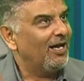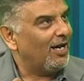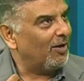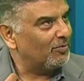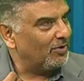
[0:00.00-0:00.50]

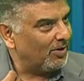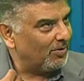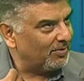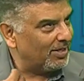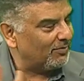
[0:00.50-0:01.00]
how
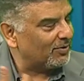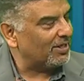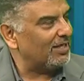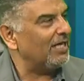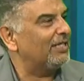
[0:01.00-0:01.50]
uh, there
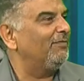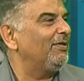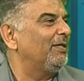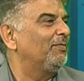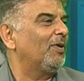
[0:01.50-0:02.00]
was a
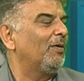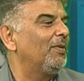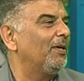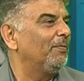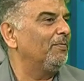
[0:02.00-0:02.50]
connectivity
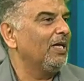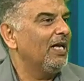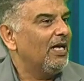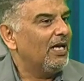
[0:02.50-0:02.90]
problem. Yes.